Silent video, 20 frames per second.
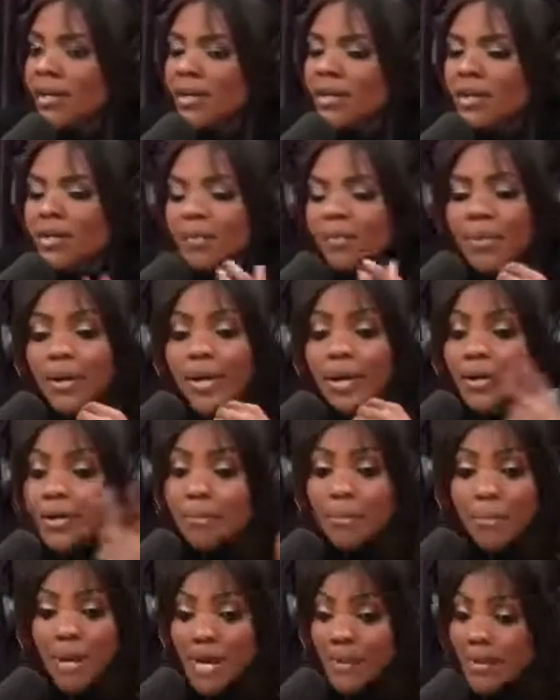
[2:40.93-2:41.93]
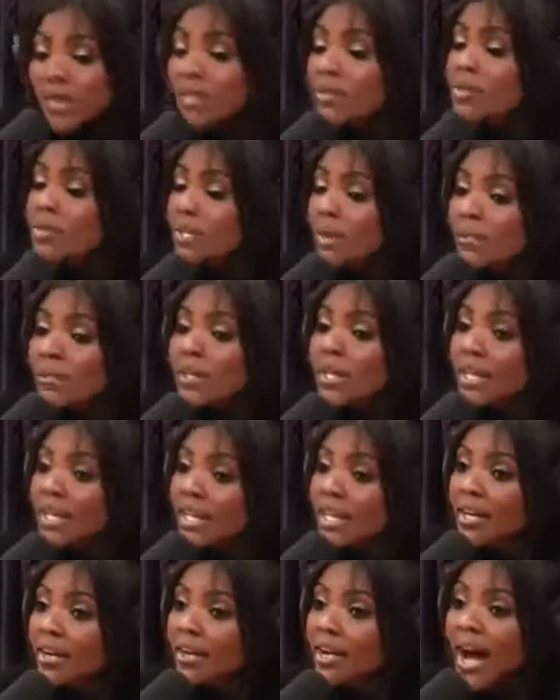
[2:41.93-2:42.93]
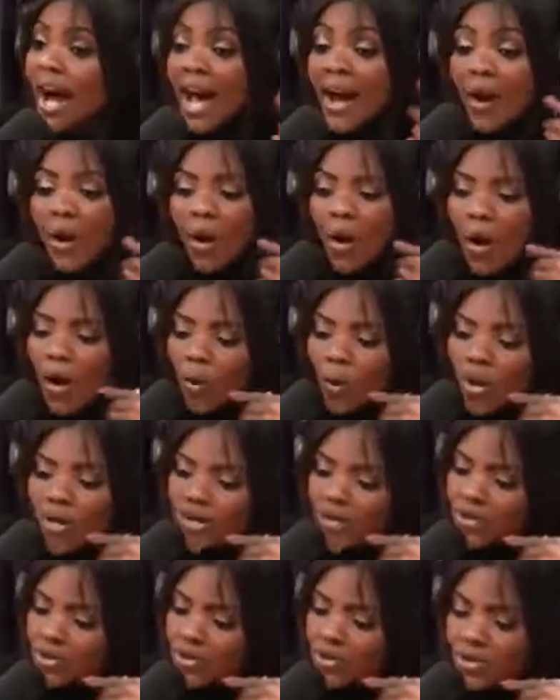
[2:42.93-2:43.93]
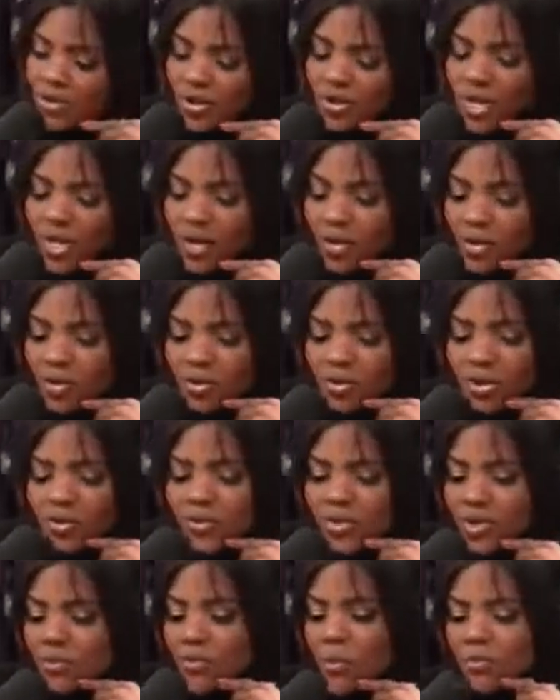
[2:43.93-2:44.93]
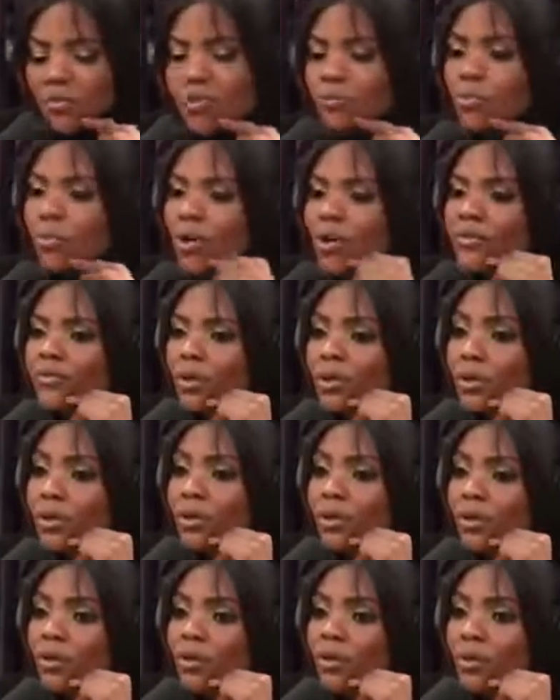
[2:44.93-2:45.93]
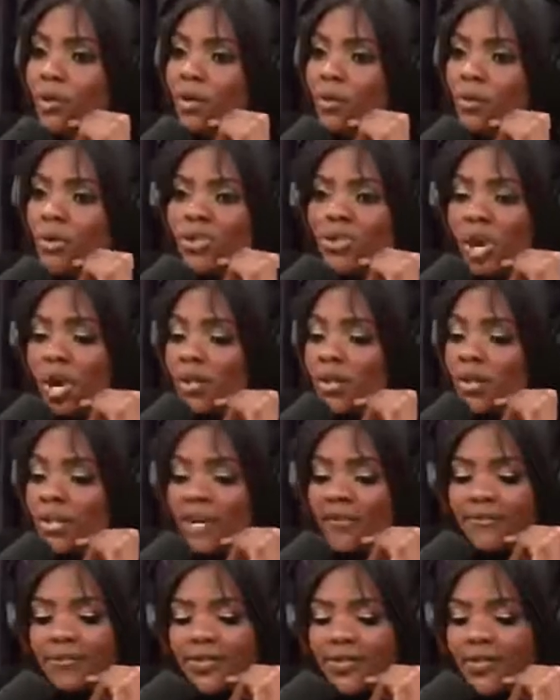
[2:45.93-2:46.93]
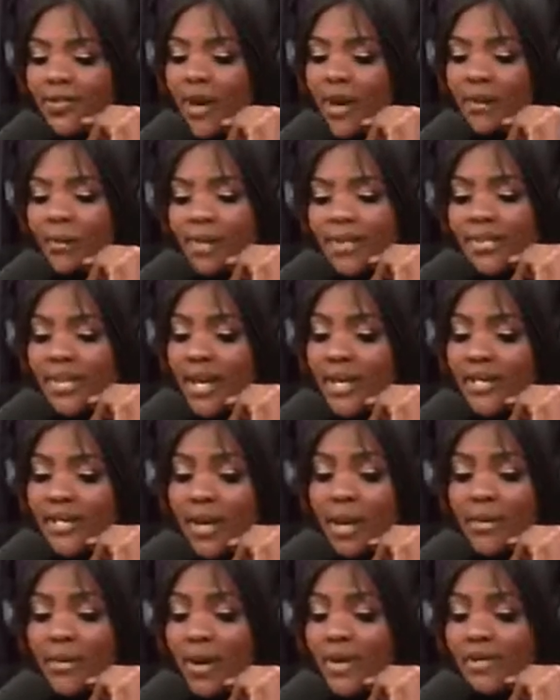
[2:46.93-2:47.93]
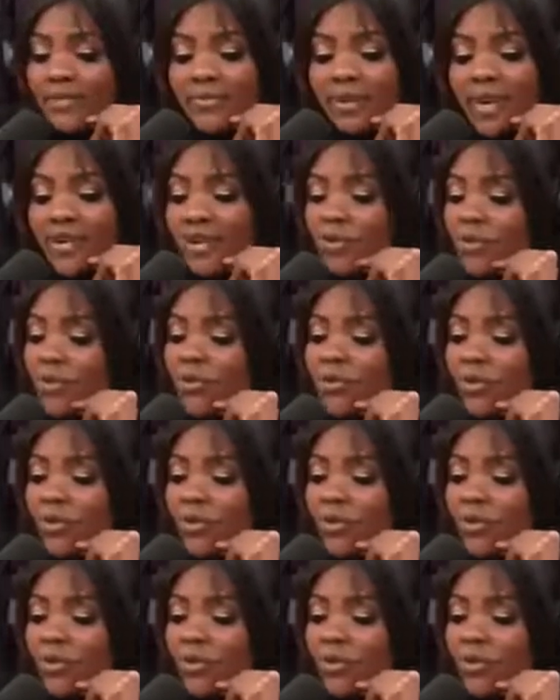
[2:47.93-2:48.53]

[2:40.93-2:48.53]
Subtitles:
But maybe there's something here. And I always understood that culture was the most important vertical. When Charlie and I first met and we sat down, I defined 3 verticals.